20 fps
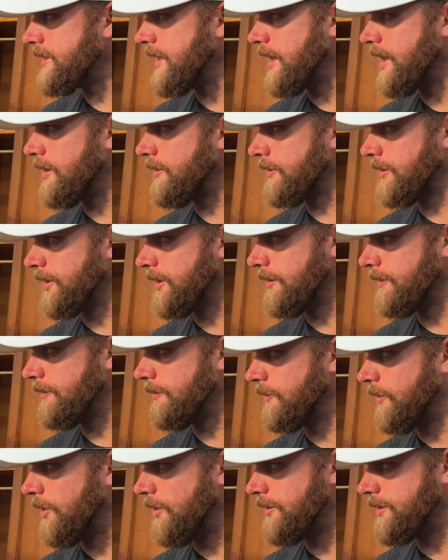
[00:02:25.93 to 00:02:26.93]
how we're going to
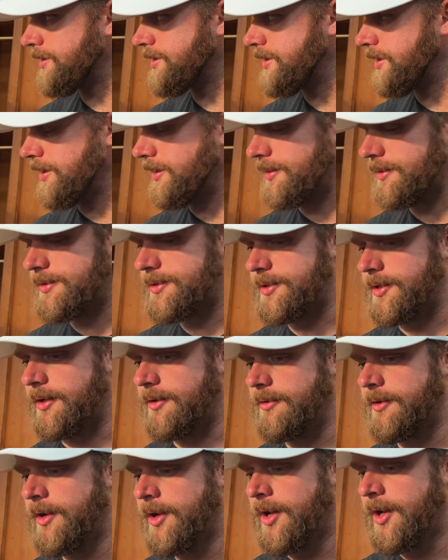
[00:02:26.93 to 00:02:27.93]
roll this year.
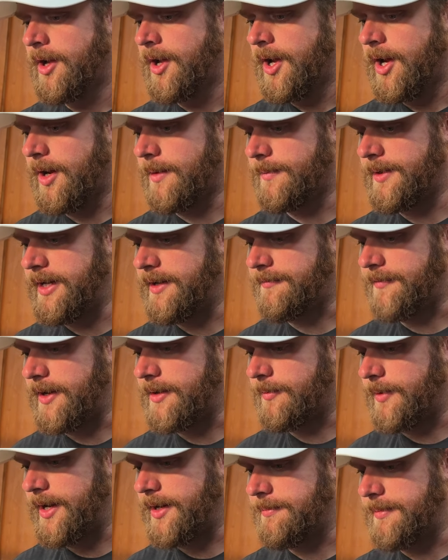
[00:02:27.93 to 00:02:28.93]
So we need to
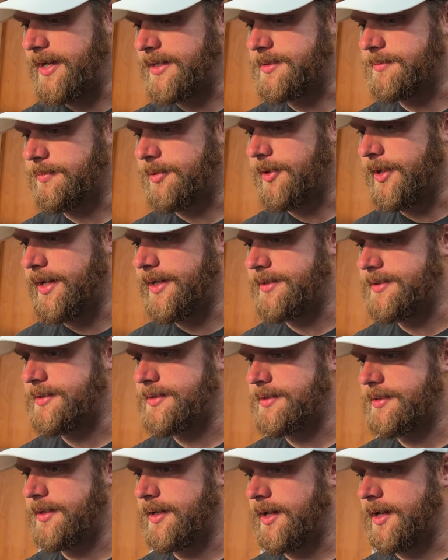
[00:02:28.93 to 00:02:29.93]
find a way to make some
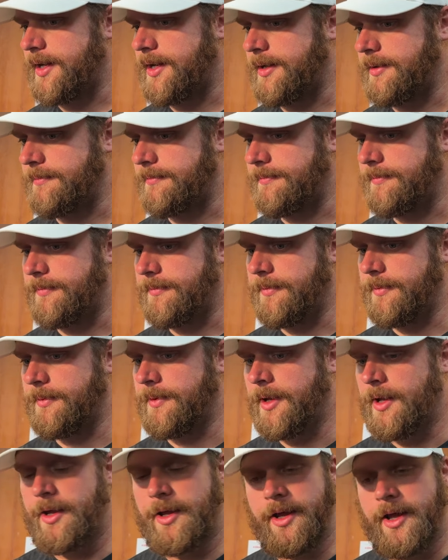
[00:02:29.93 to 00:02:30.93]
plays.
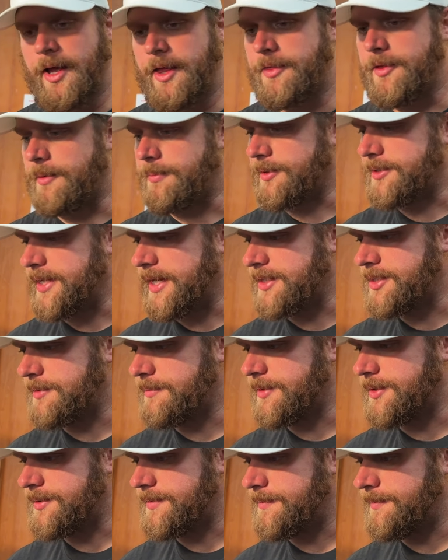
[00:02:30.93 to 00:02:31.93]
Thought protection
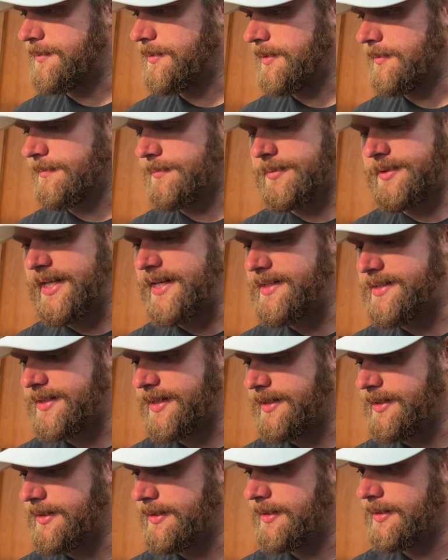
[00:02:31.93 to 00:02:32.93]
was
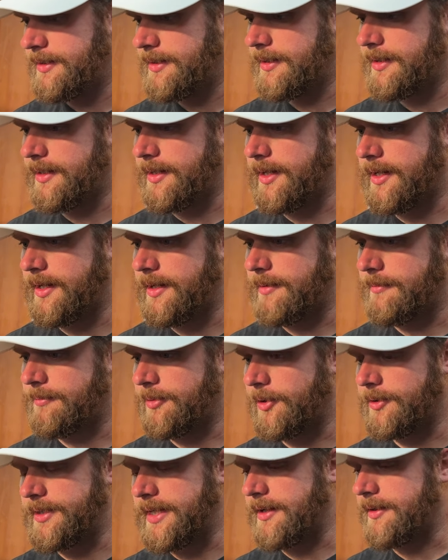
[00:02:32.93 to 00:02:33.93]
decent.
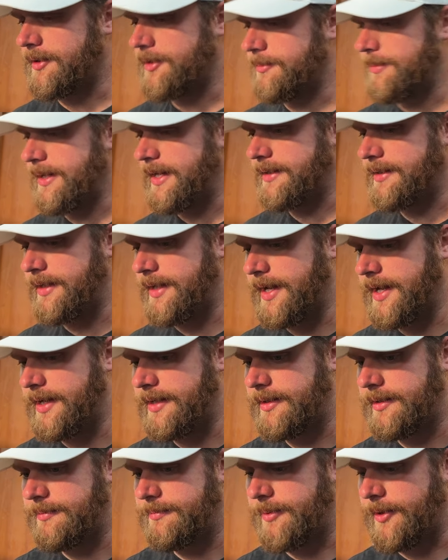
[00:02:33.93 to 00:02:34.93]
Broke down a little bit at the
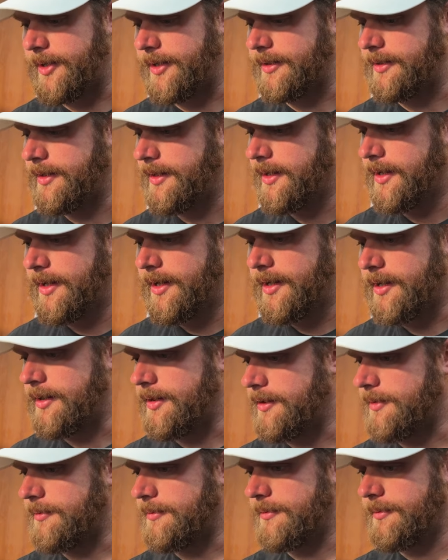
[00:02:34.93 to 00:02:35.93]
end, but, you
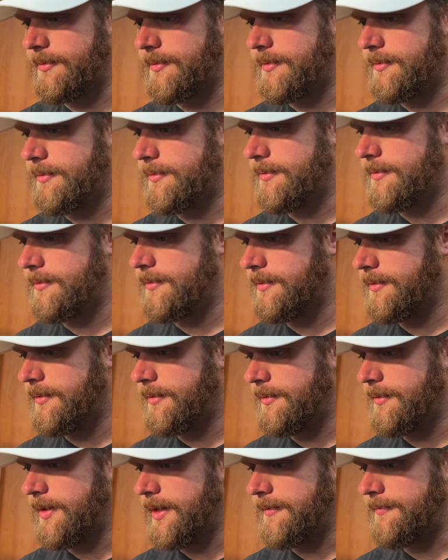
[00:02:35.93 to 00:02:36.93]
know,
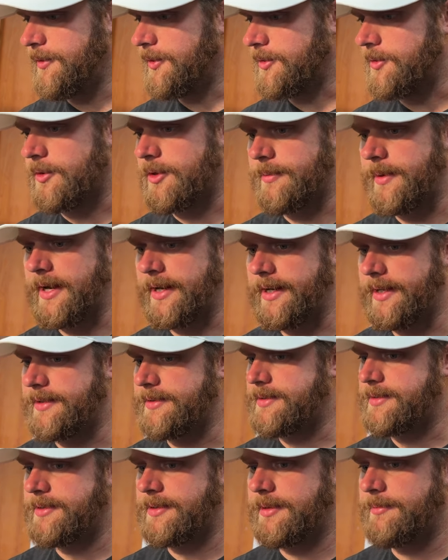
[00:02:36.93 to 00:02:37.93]
if your quarterback
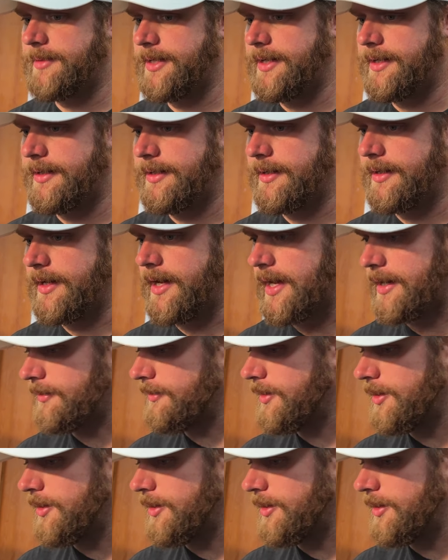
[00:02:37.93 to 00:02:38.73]
is limited, I don't